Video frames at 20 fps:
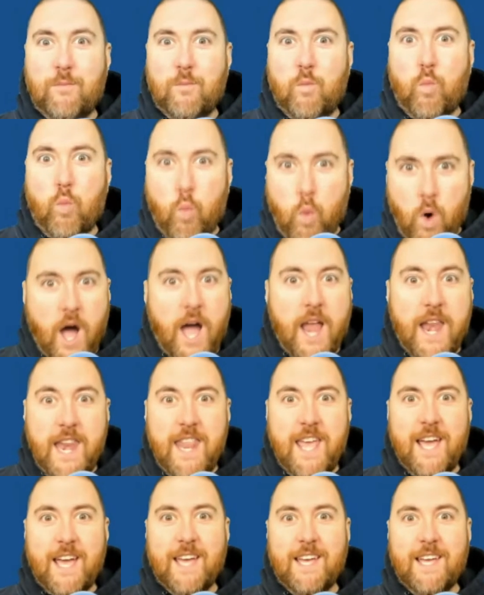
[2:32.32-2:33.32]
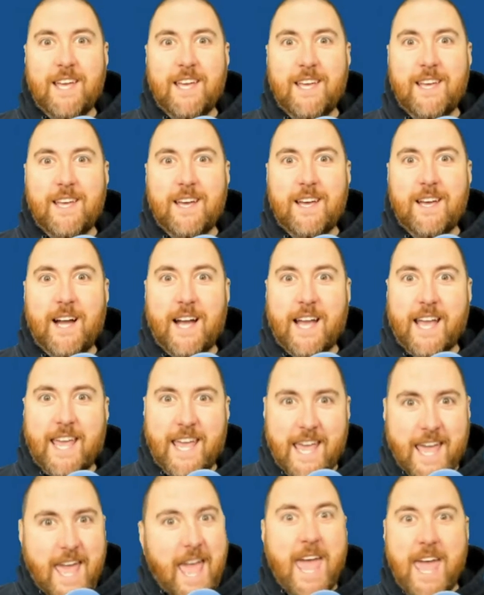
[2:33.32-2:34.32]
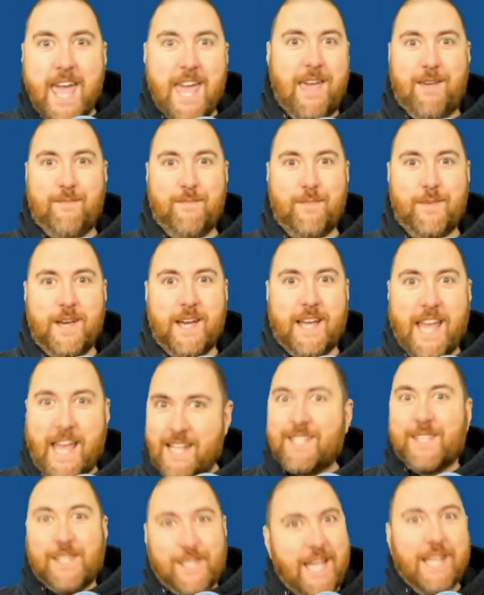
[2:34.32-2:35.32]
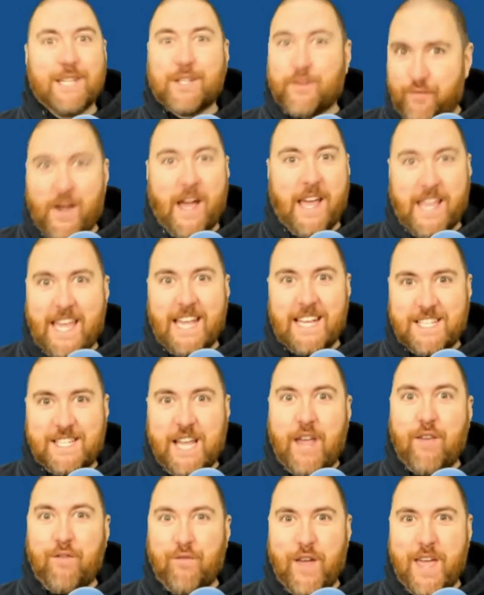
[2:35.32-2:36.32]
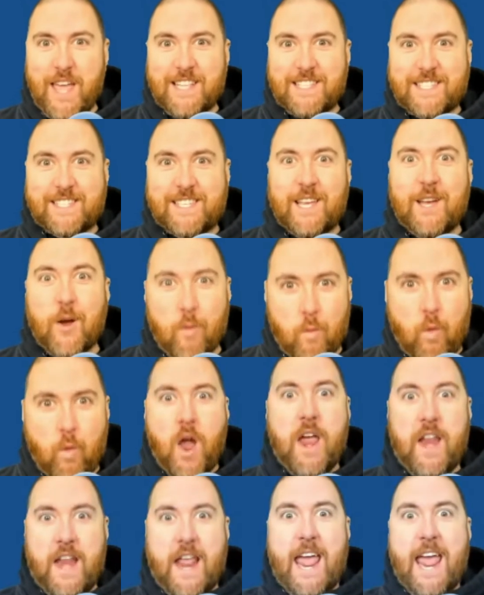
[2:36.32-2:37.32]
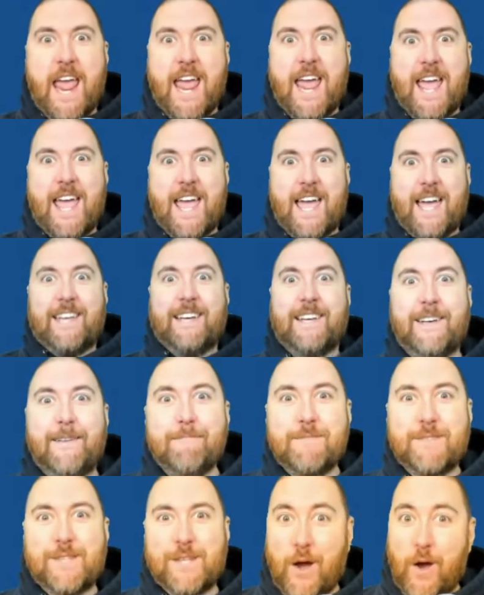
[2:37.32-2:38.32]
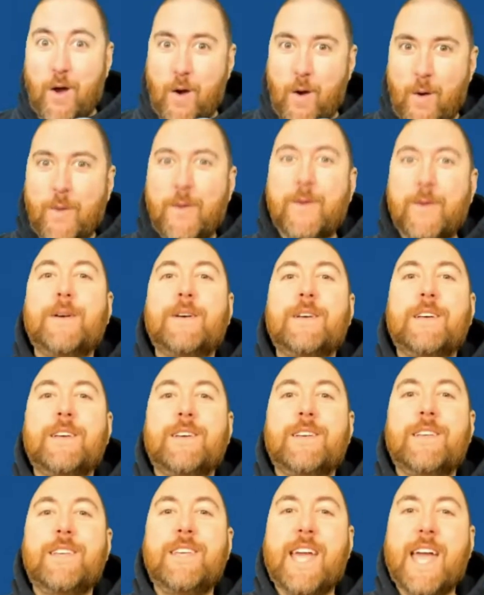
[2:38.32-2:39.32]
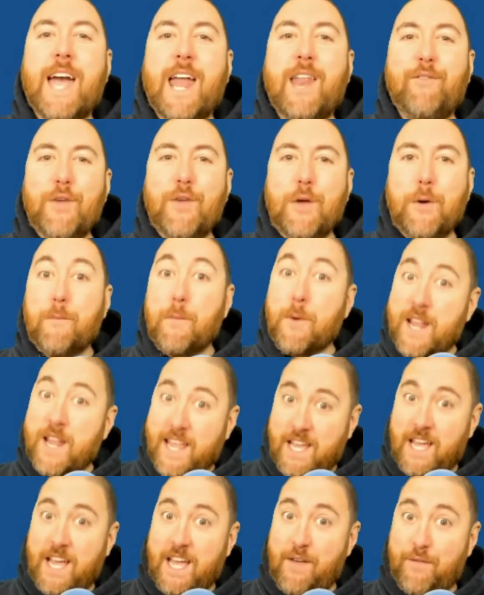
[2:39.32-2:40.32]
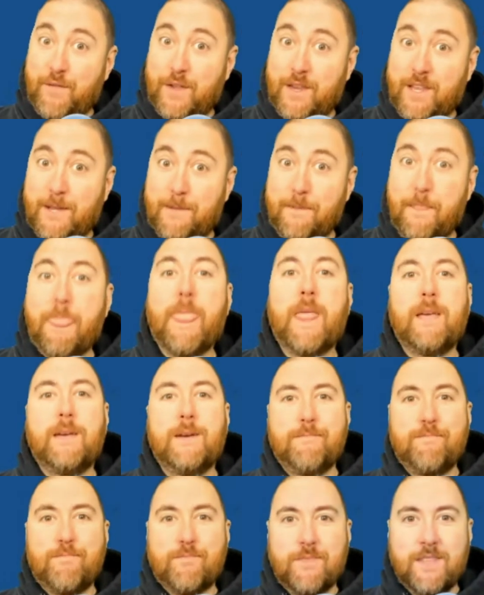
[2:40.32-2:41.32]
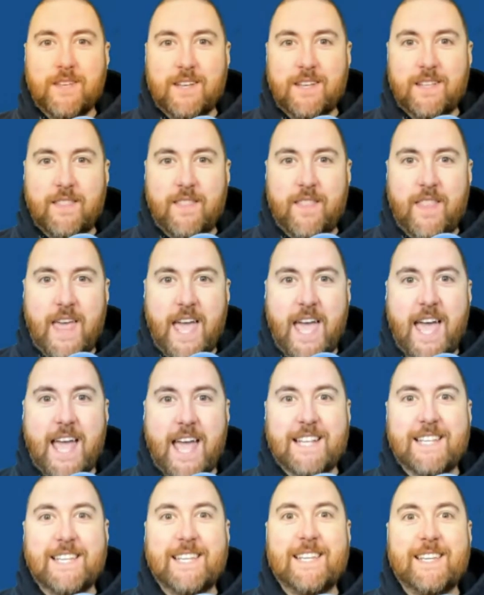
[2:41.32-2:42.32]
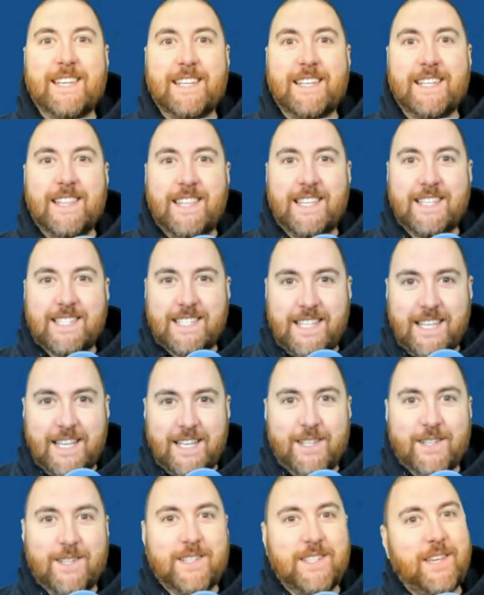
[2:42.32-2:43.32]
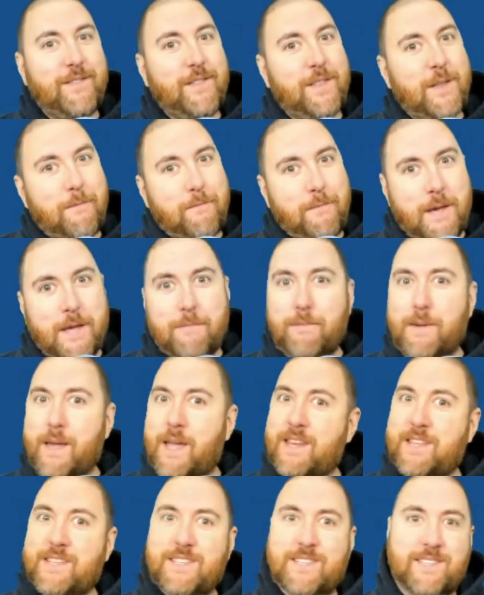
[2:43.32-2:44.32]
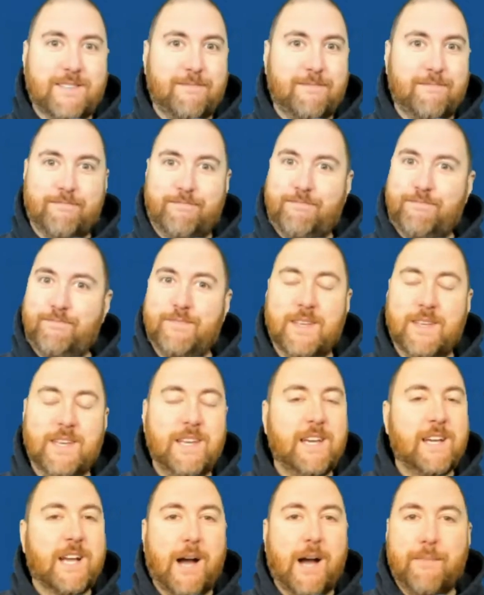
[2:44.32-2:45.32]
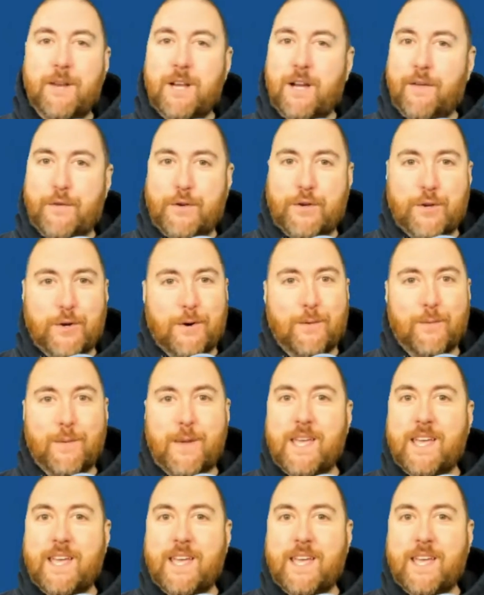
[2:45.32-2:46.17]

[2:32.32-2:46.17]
won a game against this Vikings defense right here. So you got to feel pretty confident that the Steelers, even though Big Ben is coming off a short week